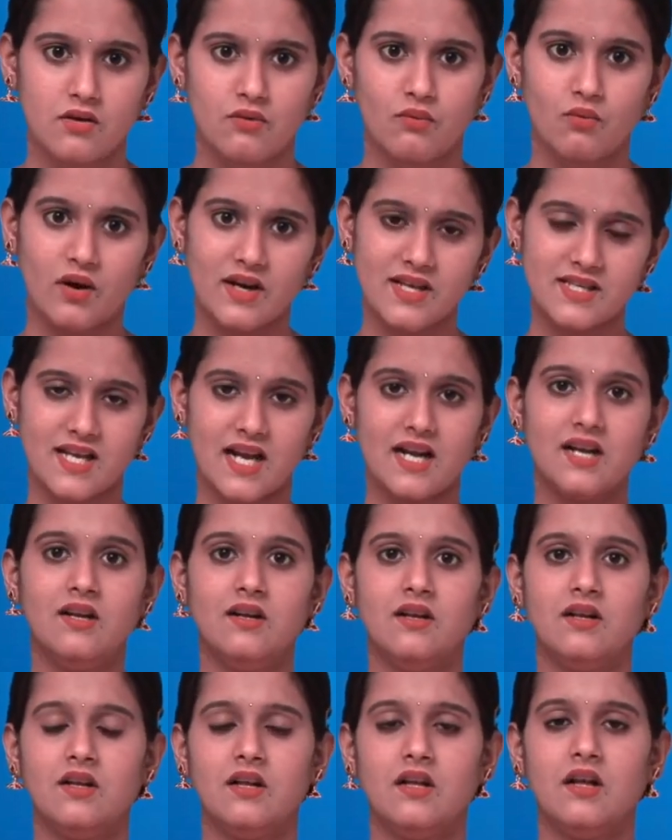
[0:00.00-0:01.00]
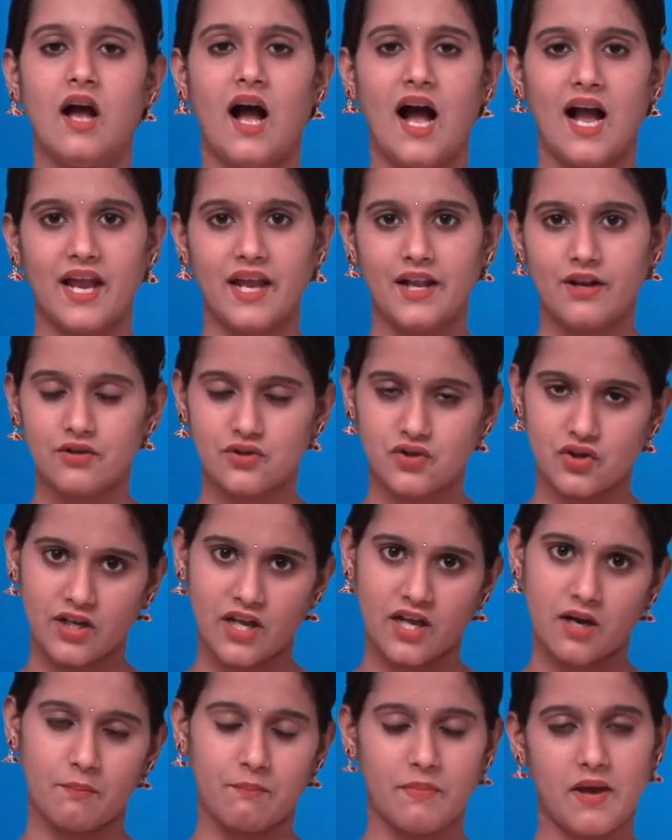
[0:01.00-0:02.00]
What is that? Again you should
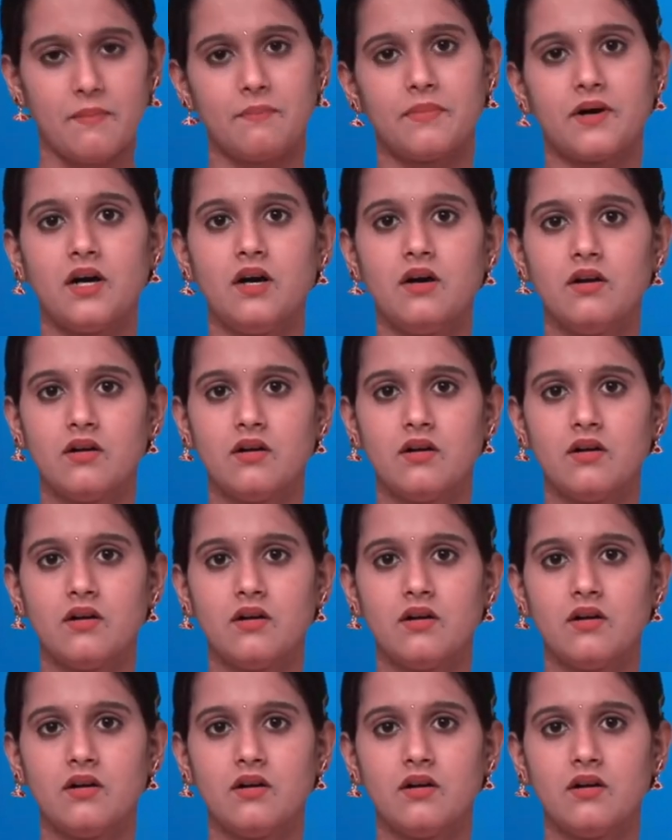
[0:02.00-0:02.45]
take a paper,